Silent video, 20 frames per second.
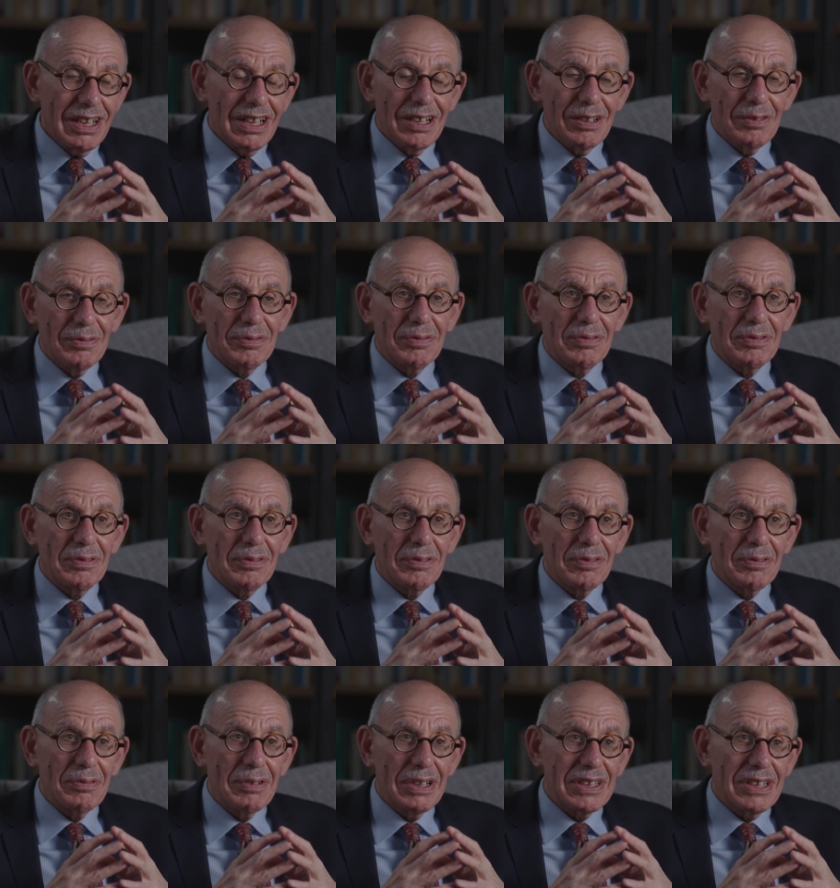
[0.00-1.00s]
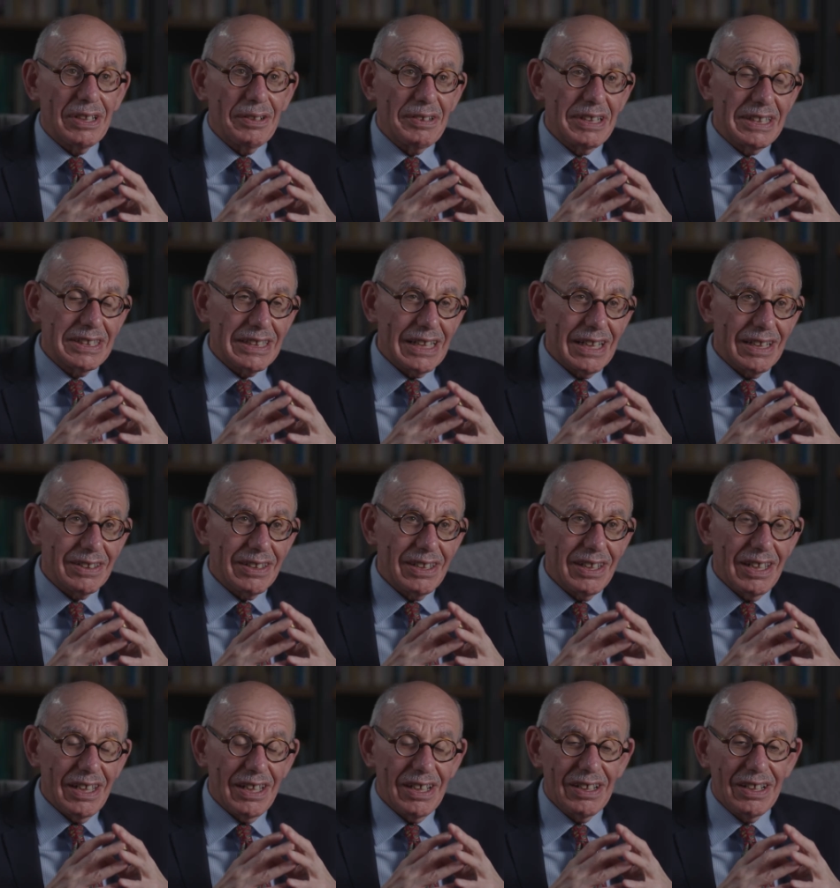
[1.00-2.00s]
of what there is out
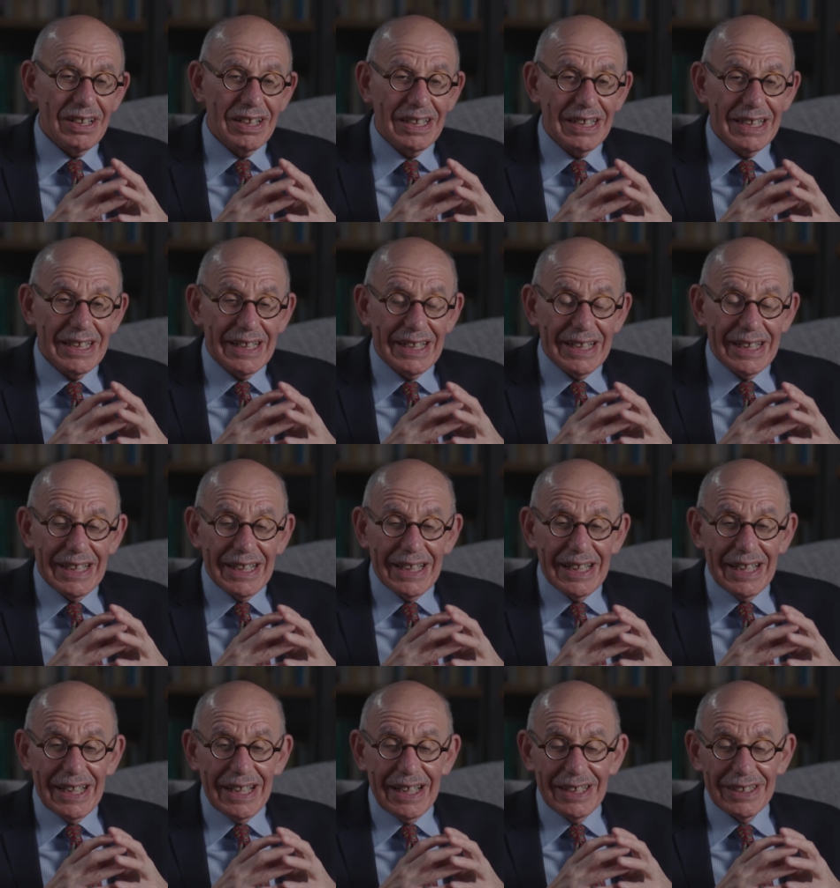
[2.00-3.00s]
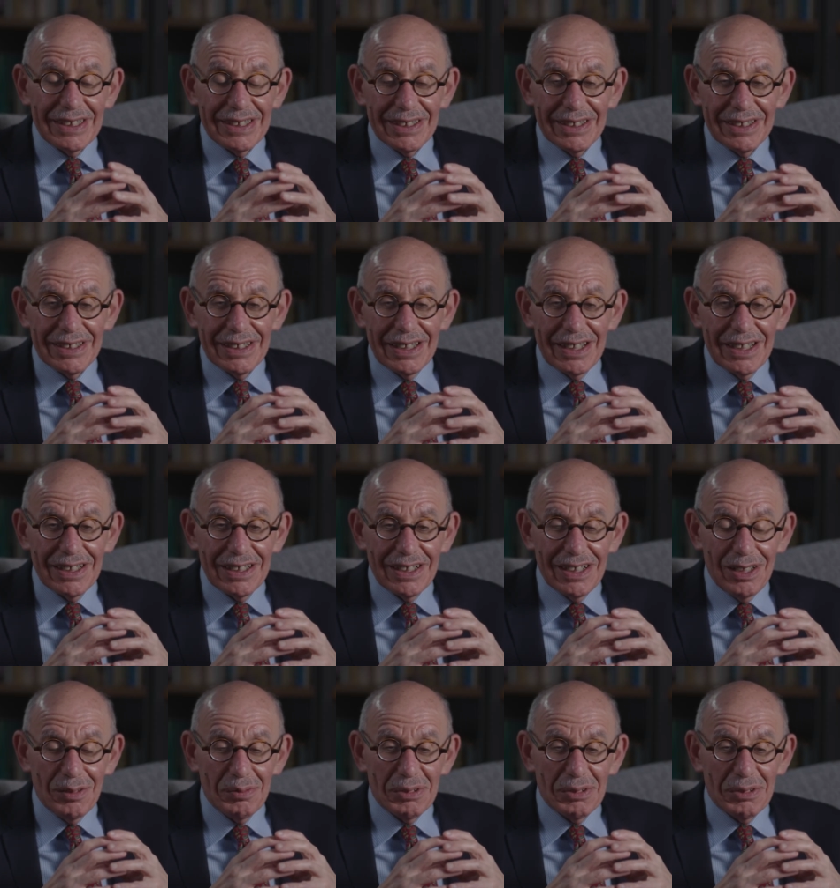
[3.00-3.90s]
there, and that